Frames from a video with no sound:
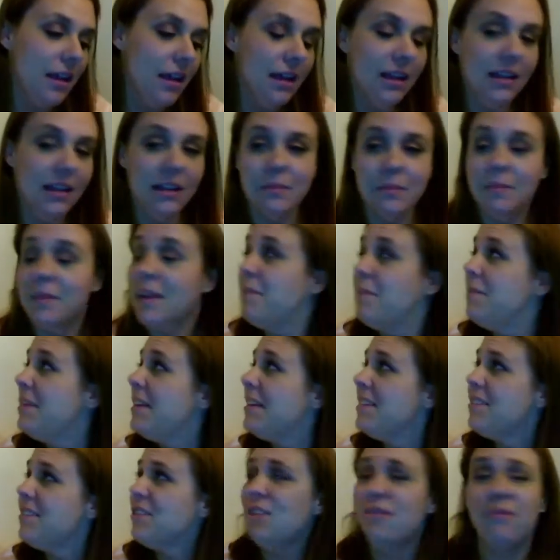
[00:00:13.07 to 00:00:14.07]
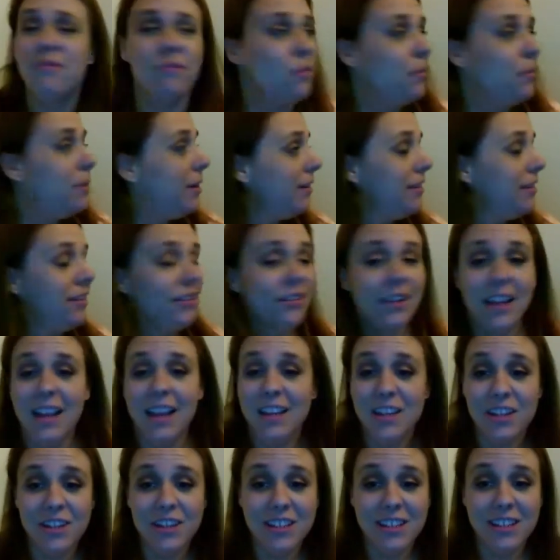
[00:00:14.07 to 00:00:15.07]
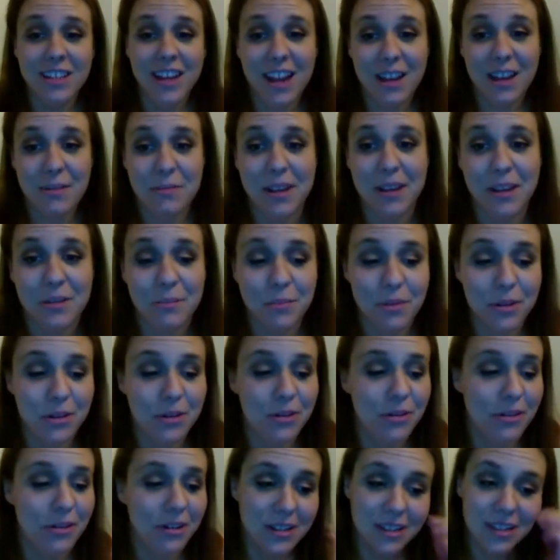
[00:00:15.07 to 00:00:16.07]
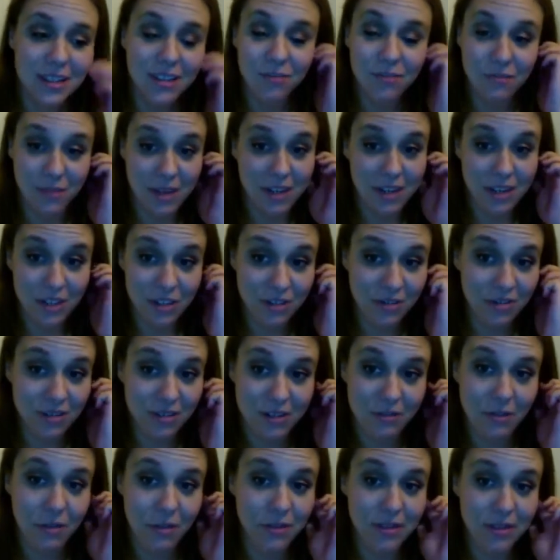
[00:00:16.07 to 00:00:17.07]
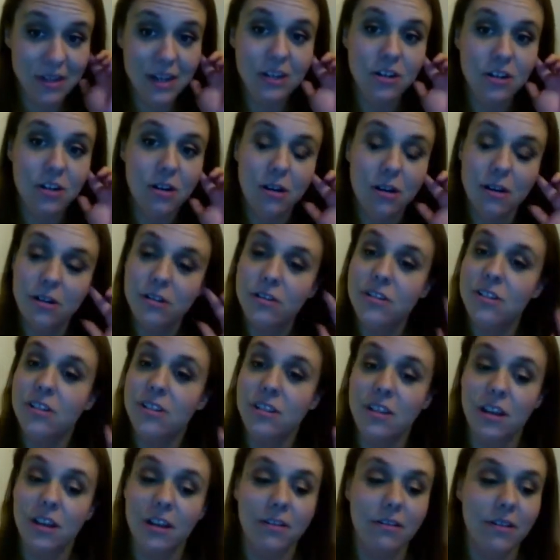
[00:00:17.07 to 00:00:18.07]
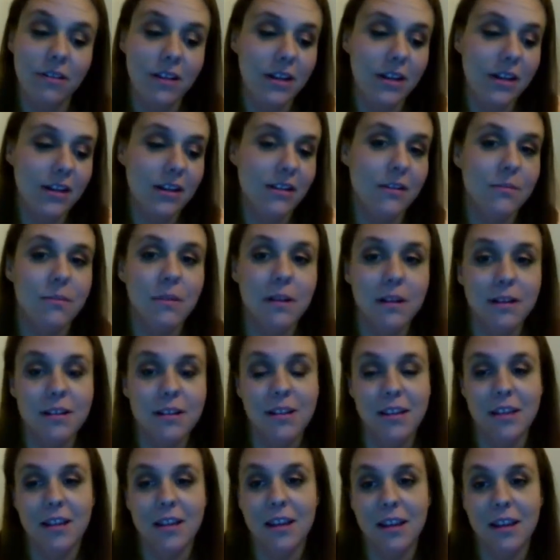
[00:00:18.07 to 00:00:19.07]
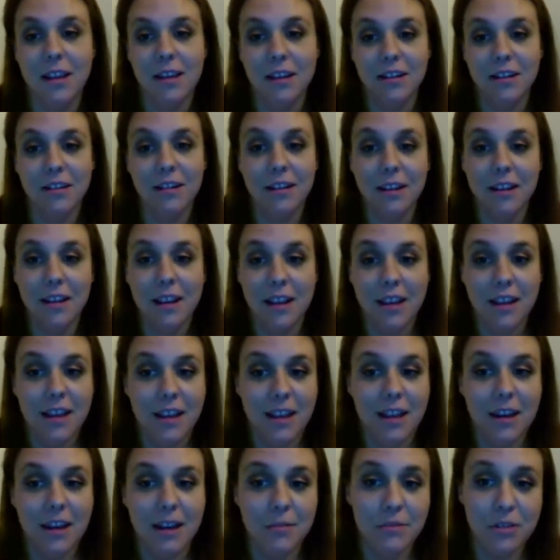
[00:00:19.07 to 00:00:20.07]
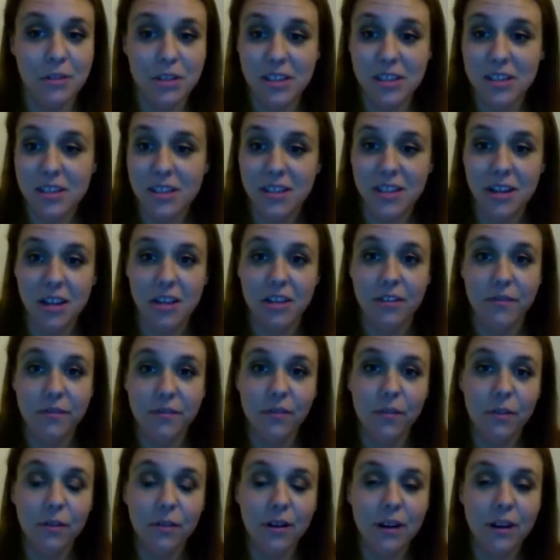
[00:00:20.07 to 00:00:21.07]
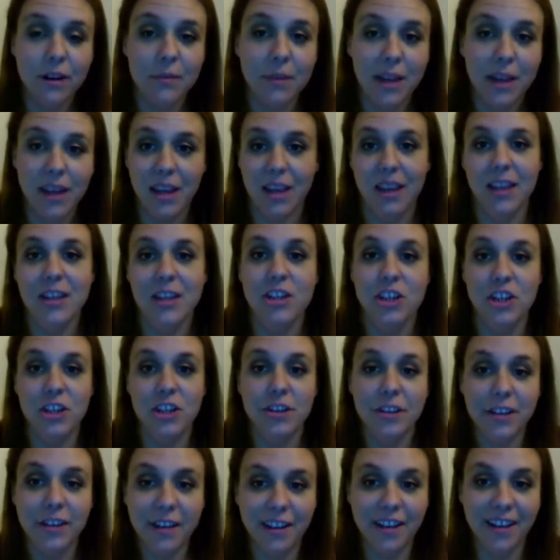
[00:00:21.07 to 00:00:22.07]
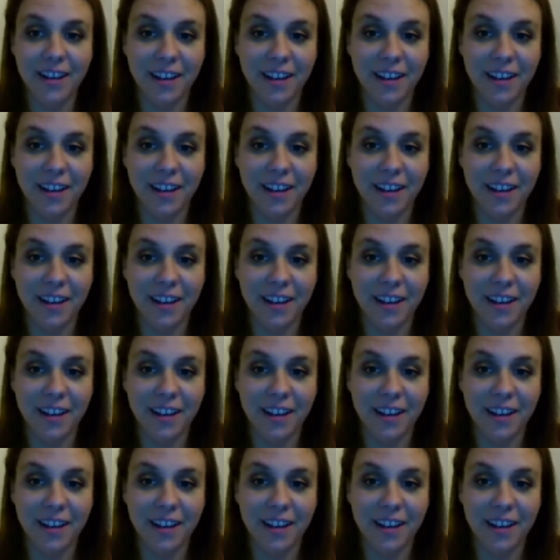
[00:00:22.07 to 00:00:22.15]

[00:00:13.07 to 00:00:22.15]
I'm coming to you from a weird location today. My computer is giving me issues and it won't stay charged. So it is plugged in here, and I'm just on the floor in my kitchen.